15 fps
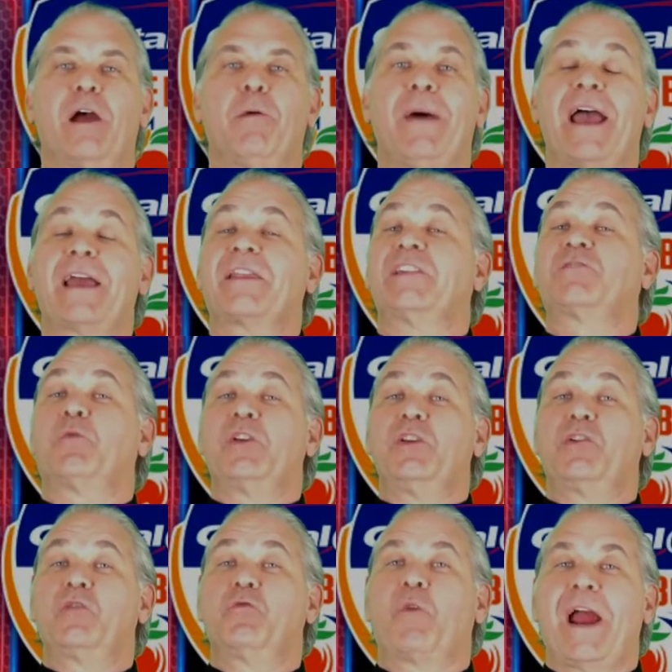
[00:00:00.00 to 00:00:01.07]
mailbag. That's where
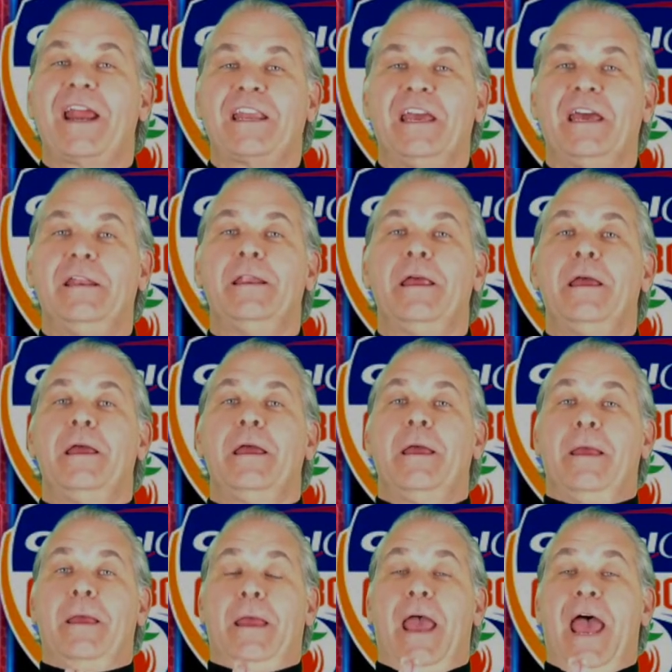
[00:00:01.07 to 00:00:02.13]
you can write in.
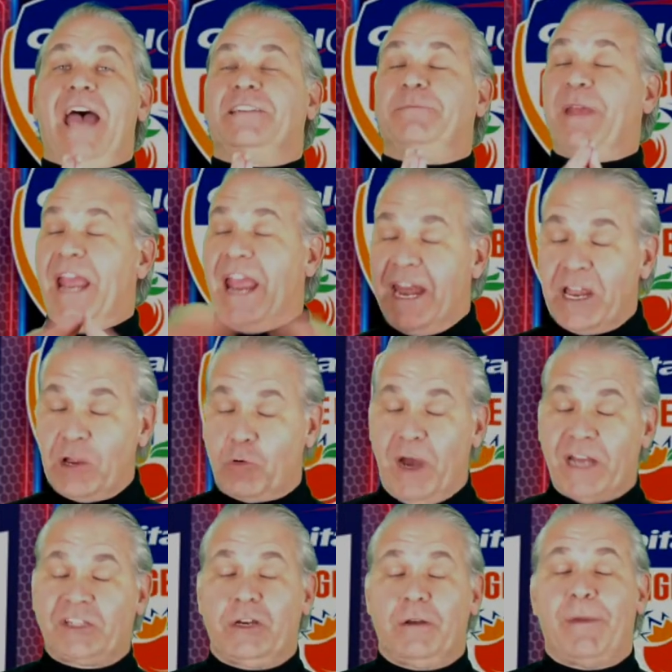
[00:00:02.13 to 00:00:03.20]
Ask me any
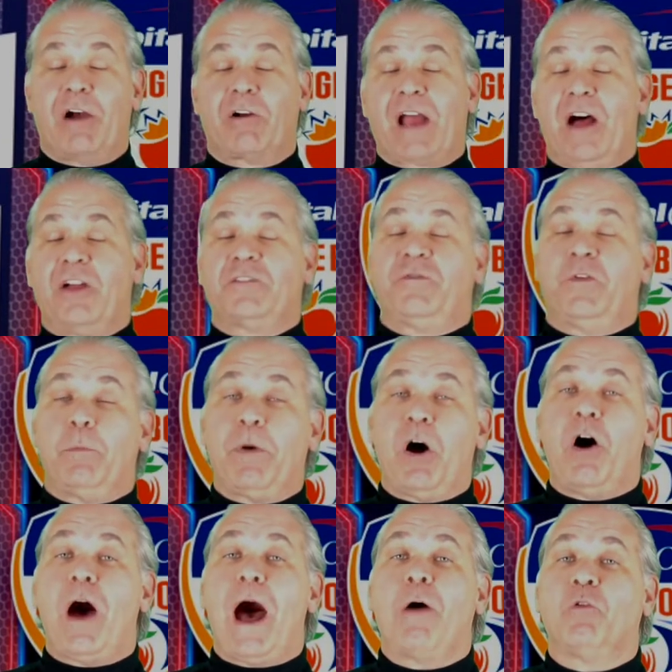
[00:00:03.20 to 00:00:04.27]
question about college
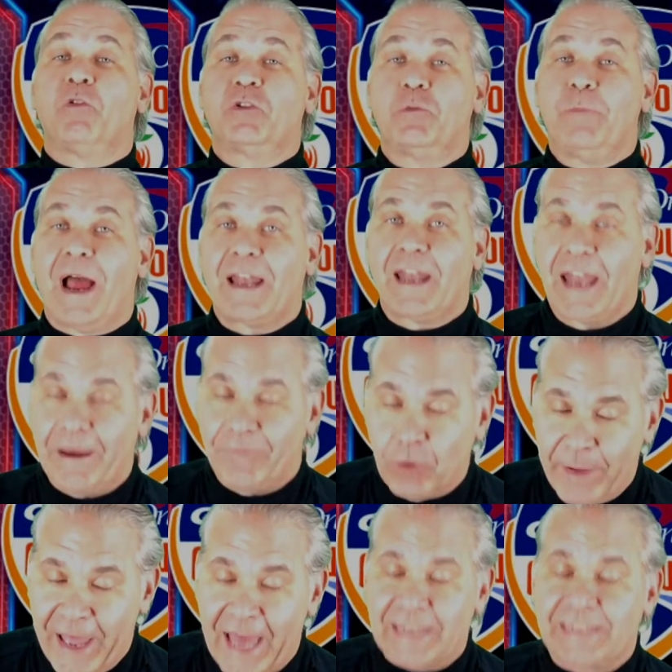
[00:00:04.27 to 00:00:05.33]
football. I will do my
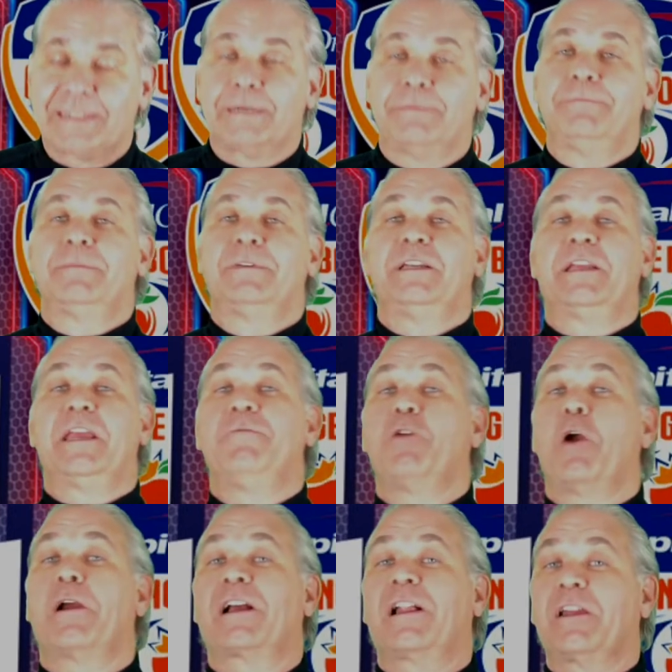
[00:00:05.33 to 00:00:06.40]
level best to give
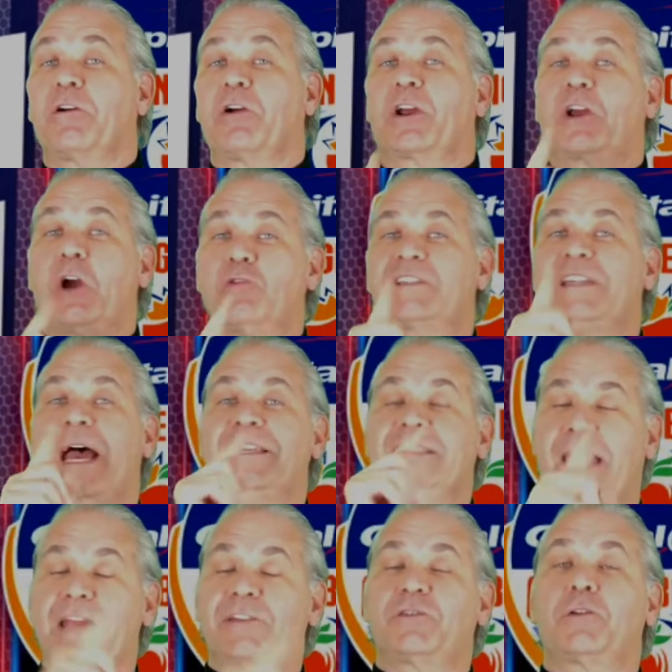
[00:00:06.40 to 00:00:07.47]
you a clear and
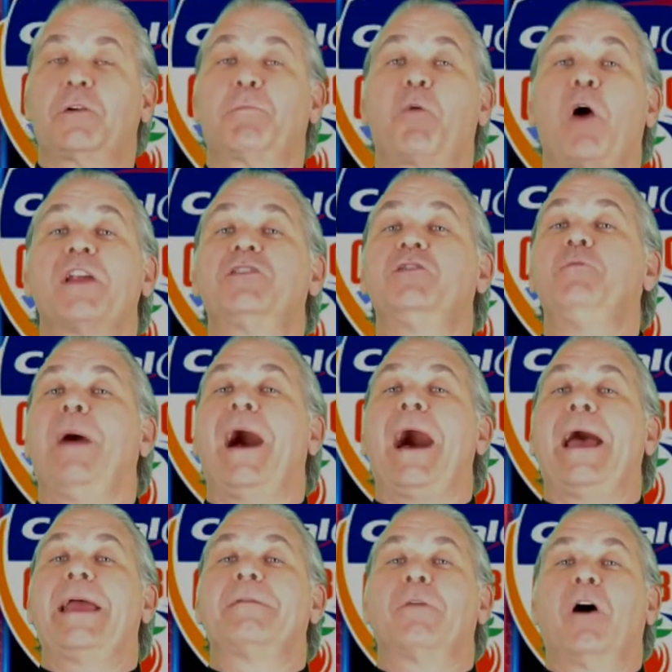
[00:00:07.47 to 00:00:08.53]
concise answer, brought to you
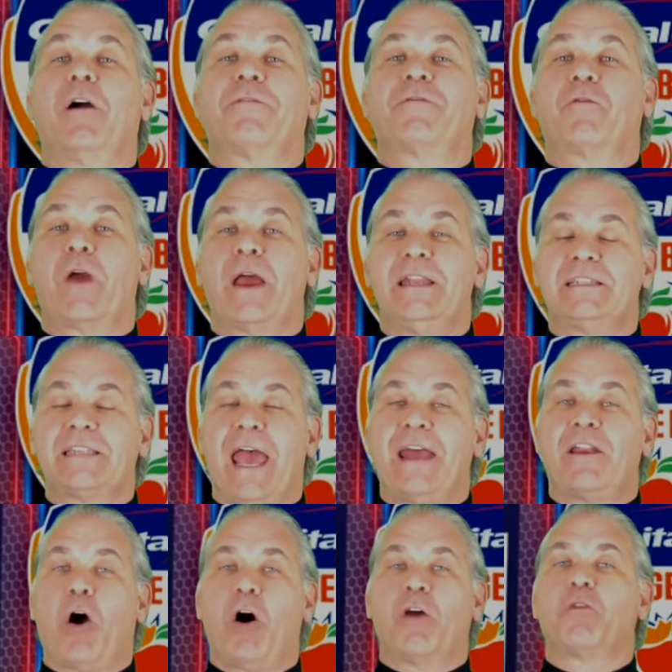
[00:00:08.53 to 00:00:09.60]
by our friends
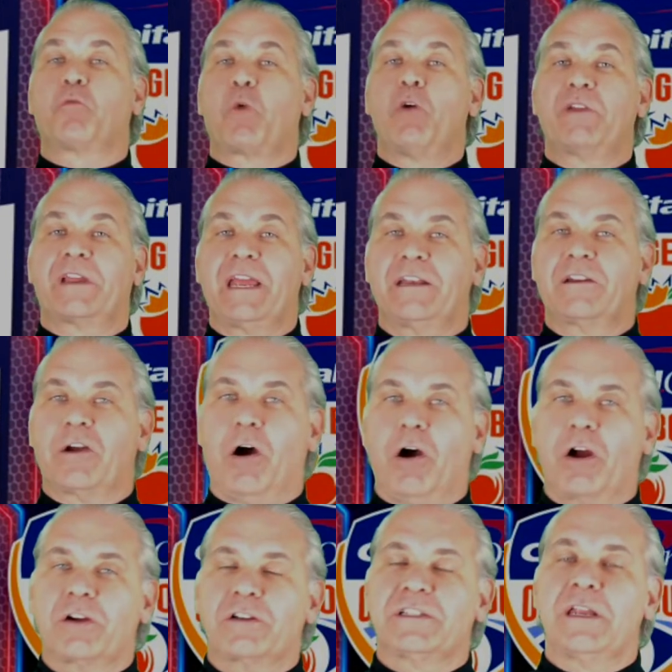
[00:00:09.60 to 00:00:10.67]
at On the Road Again
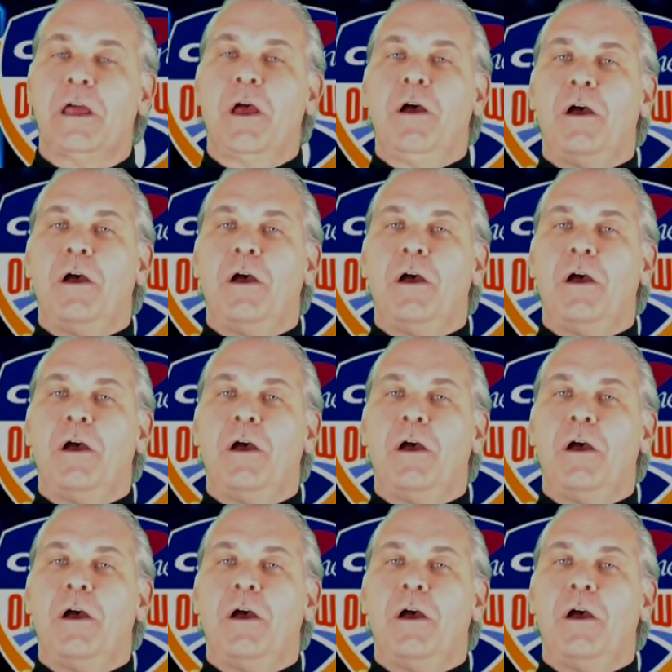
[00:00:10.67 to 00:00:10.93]
Cars,